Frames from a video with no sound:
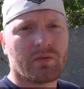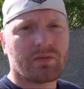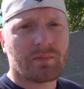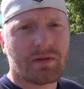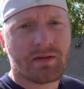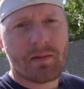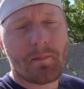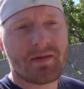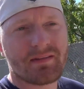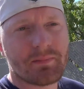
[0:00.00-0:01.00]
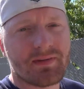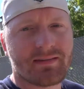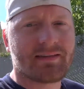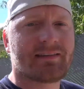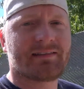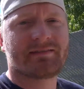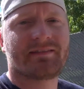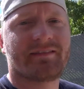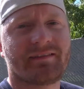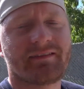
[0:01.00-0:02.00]
it's gonna be busy.
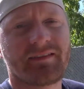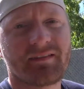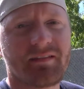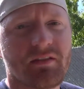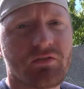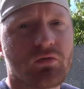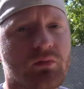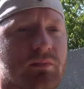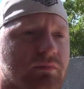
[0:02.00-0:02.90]
See you soon.